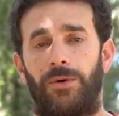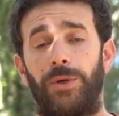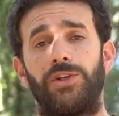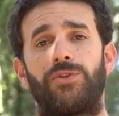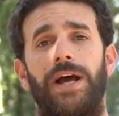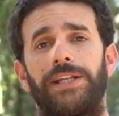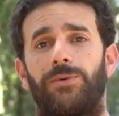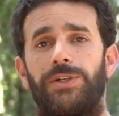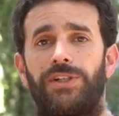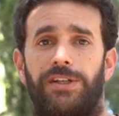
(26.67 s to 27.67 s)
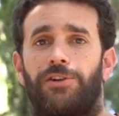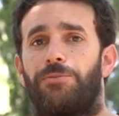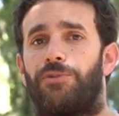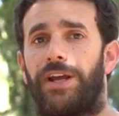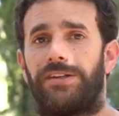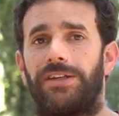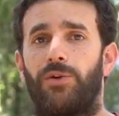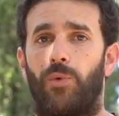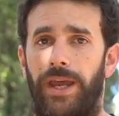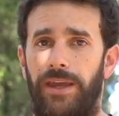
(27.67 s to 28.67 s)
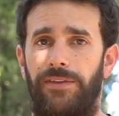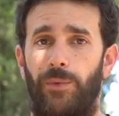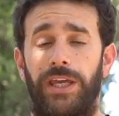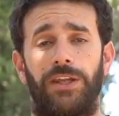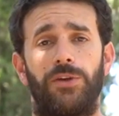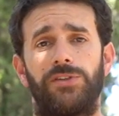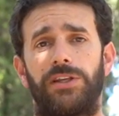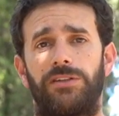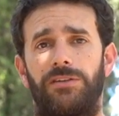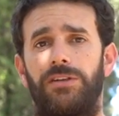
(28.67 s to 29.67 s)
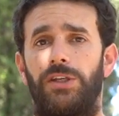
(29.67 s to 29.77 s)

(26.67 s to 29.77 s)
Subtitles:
We tried to adjust our brakes in a way that we can use it